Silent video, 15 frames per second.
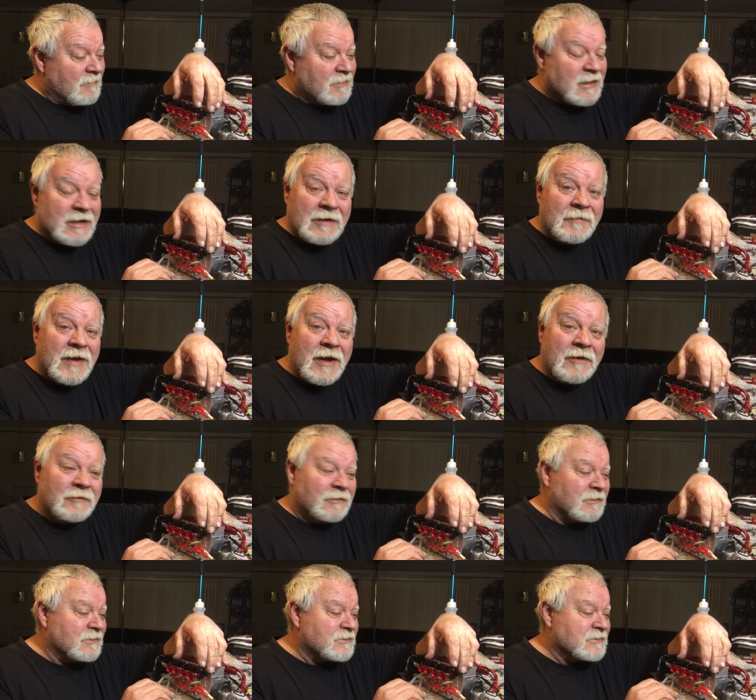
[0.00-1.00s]
getting them out,
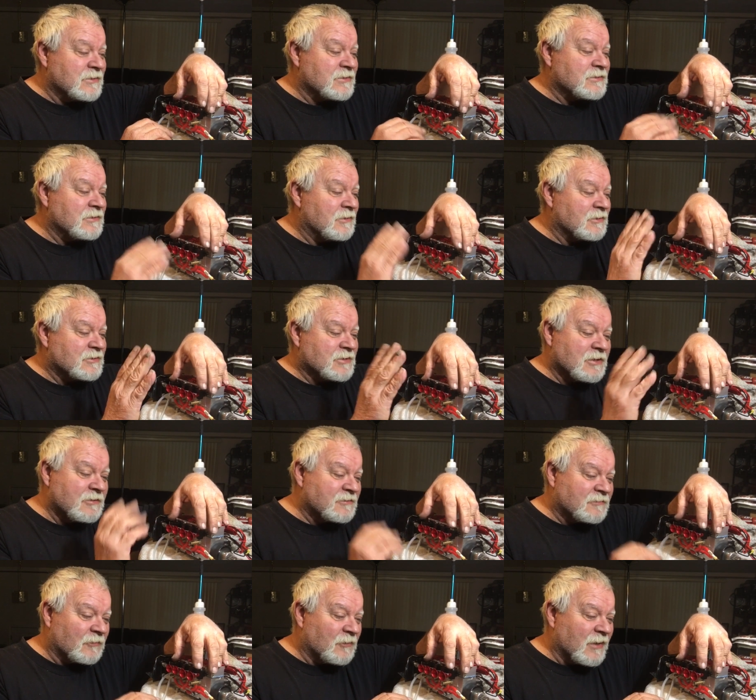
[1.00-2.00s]
and there's just no
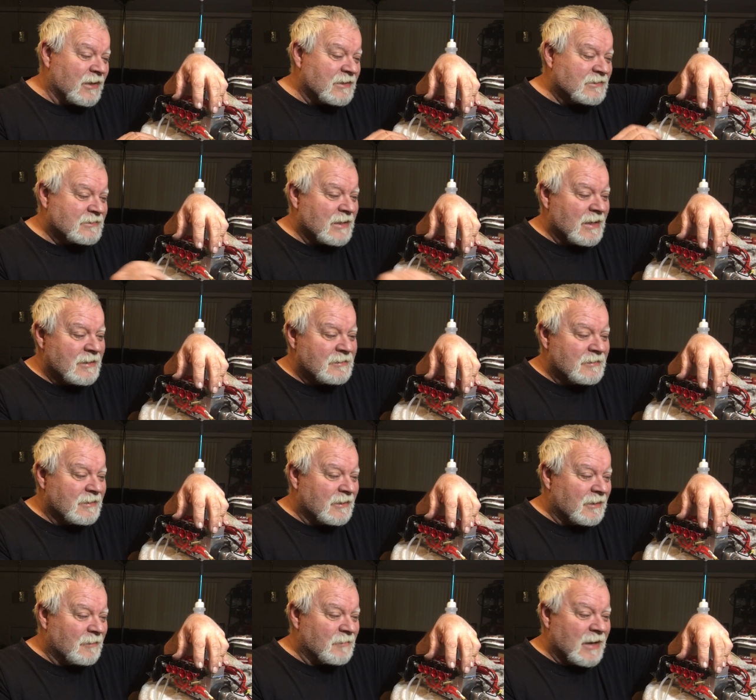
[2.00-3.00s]
excuse for what I said.
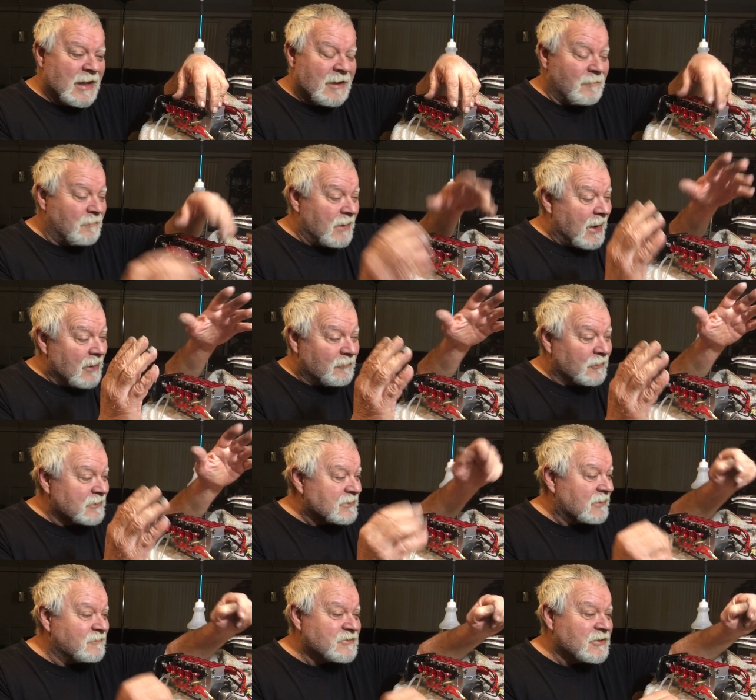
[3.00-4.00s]
Um, I had them backwards.
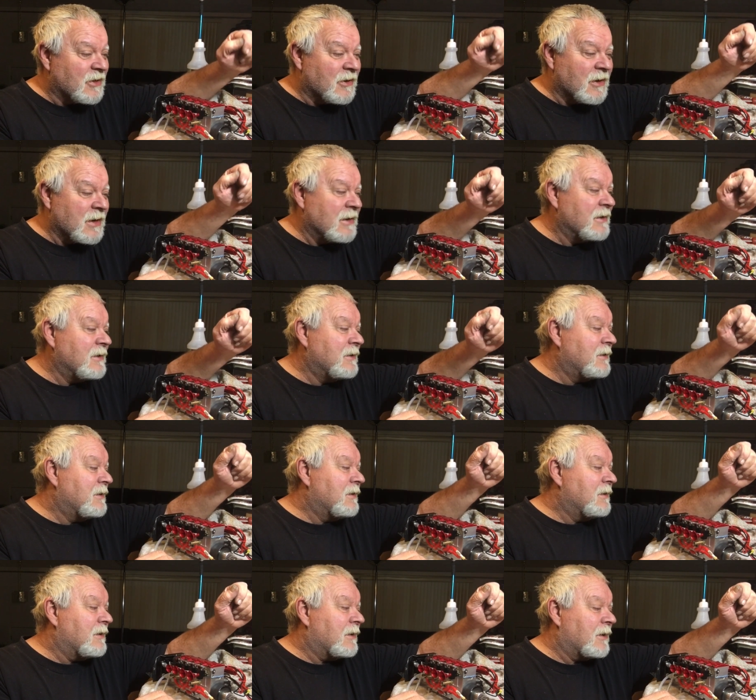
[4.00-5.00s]
I'm sorry.
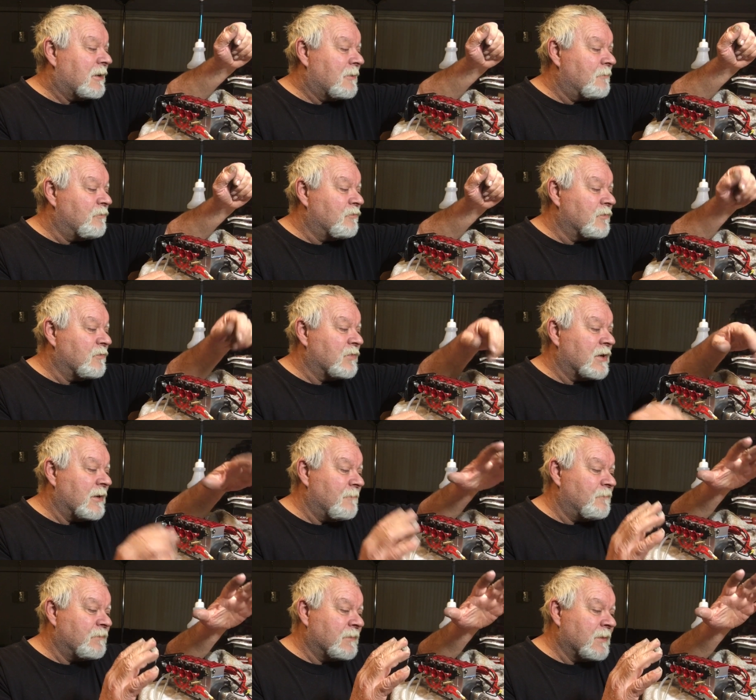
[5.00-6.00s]
Um, but
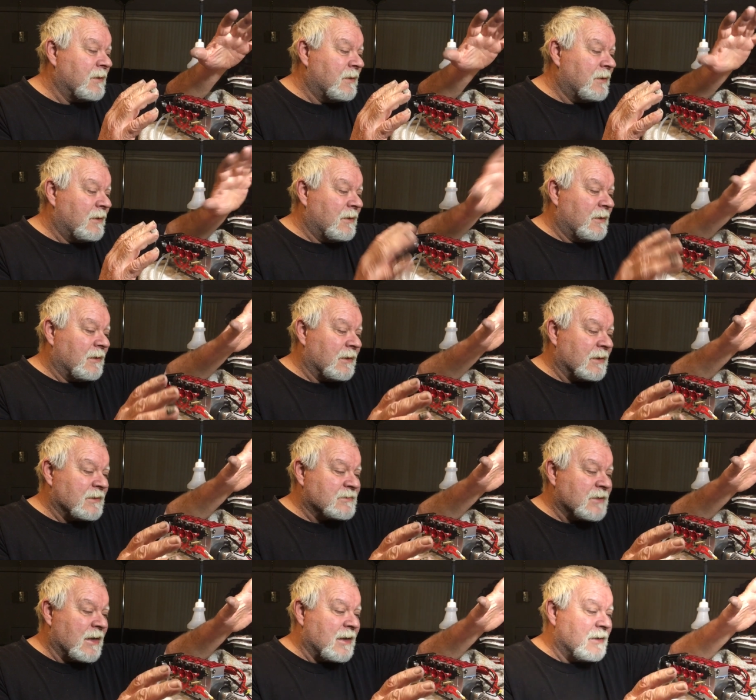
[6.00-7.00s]
like I
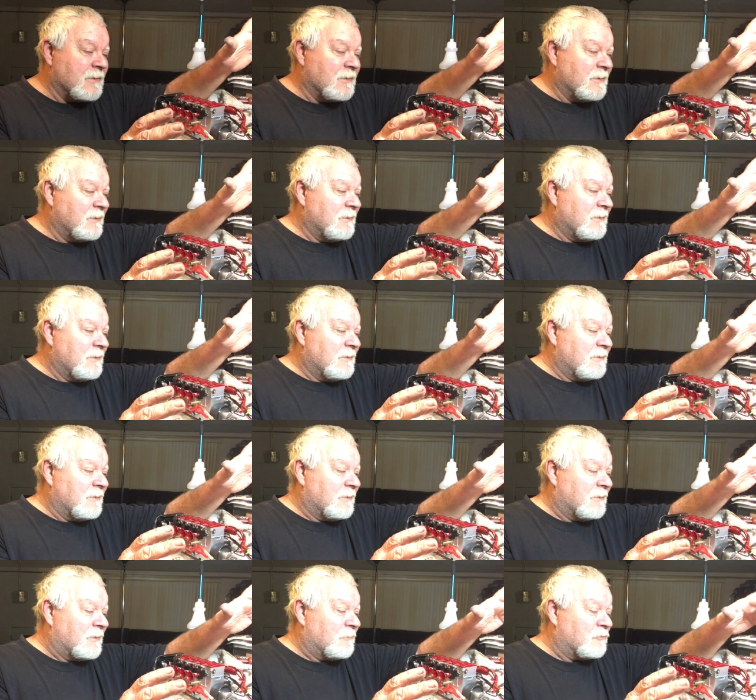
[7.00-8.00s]
say,
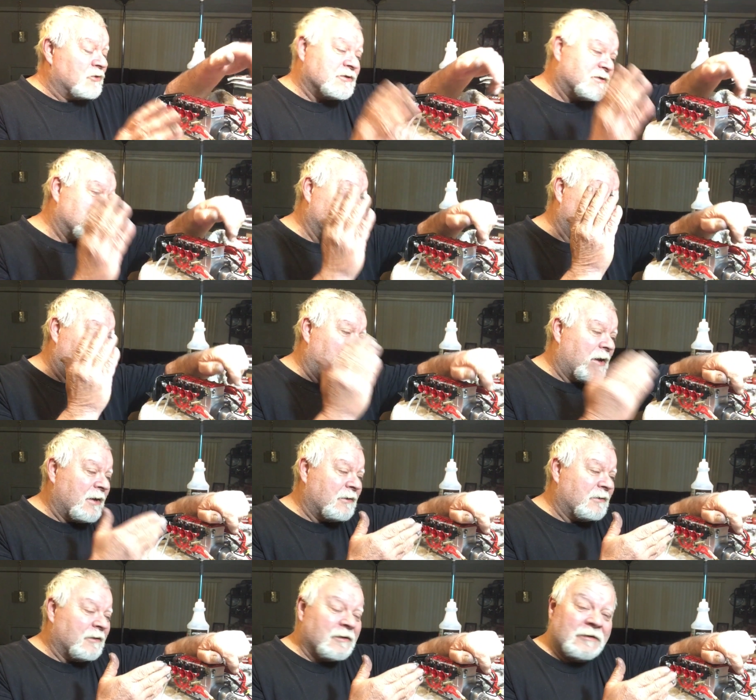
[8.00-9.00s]
um, we're still
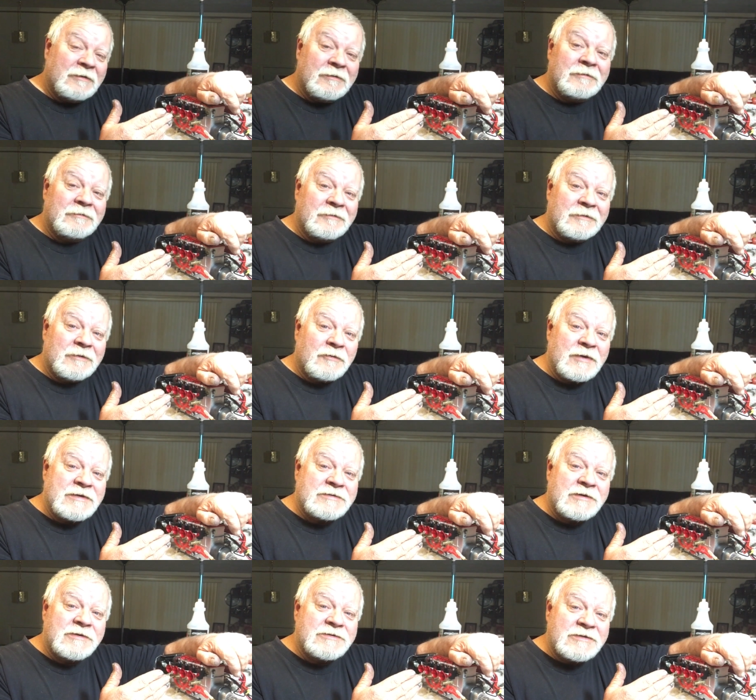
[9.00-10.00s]
on the
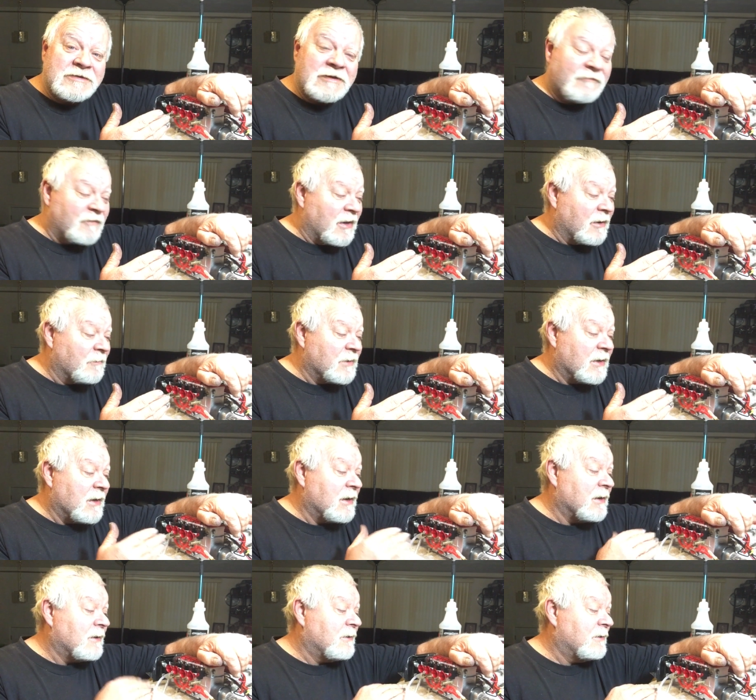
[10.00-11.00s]
research and development
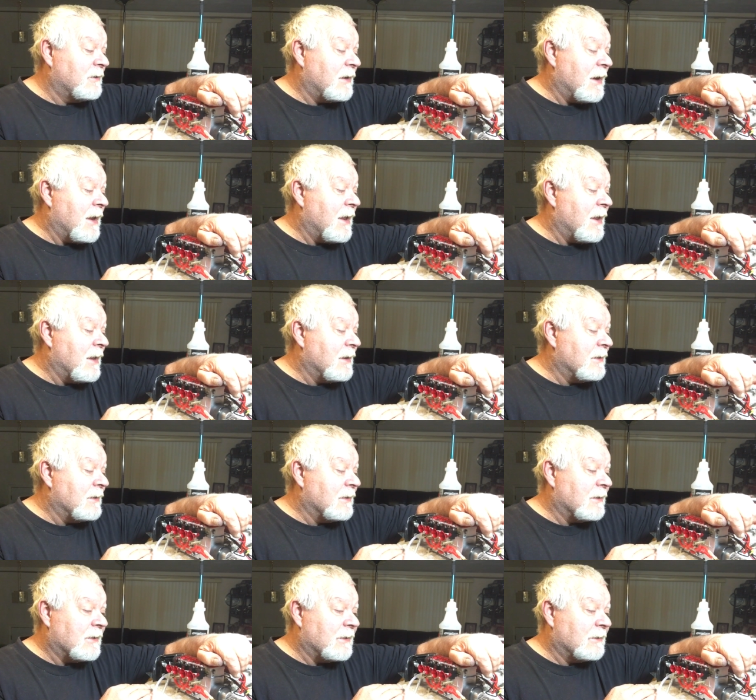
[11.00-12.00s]
here, and
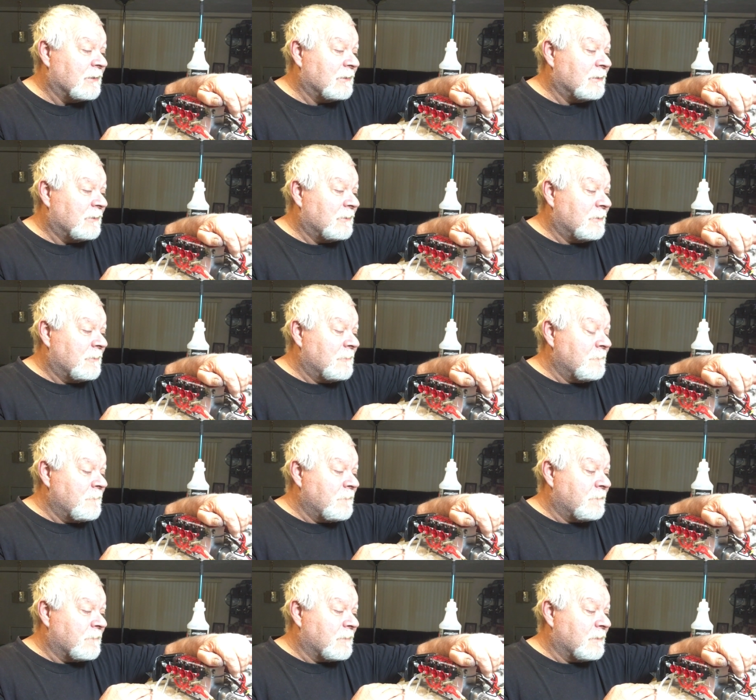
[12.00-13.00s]
uh,
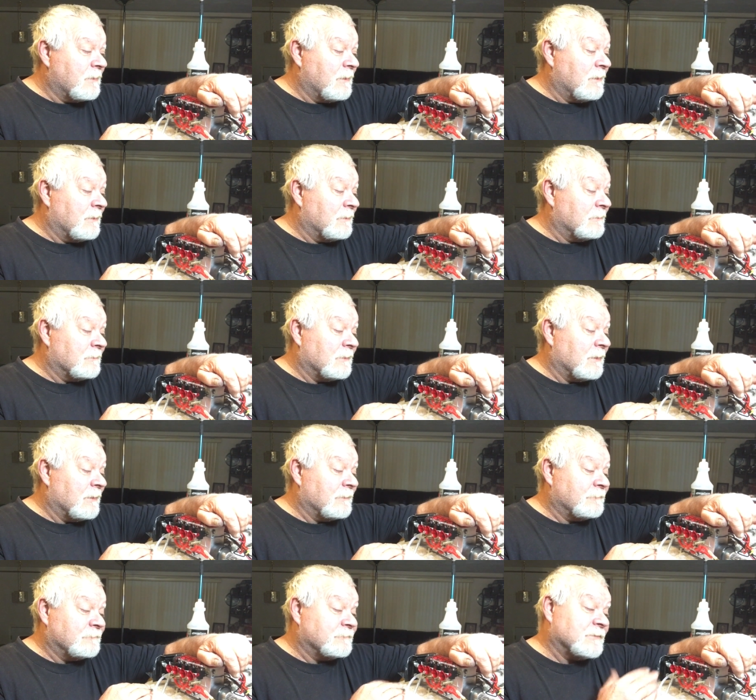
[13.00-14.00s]
and
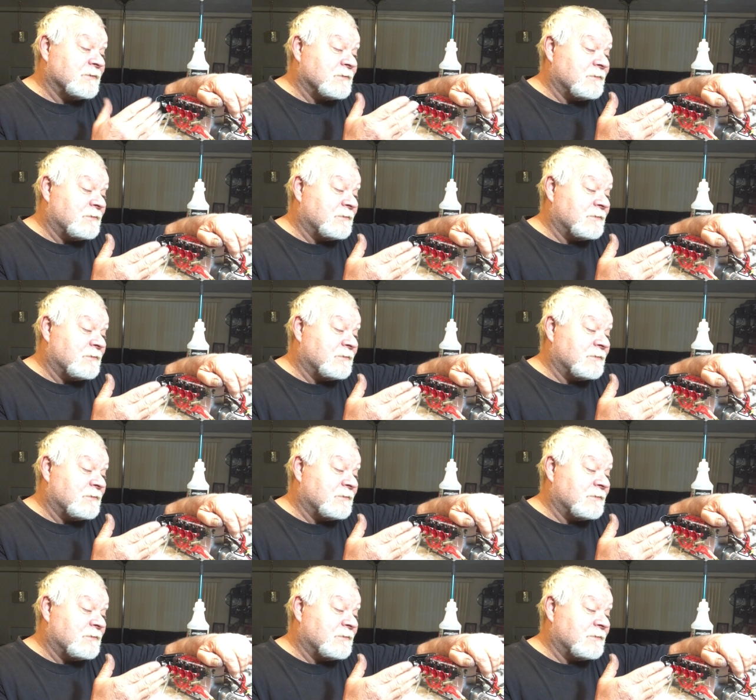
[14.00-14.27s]
I just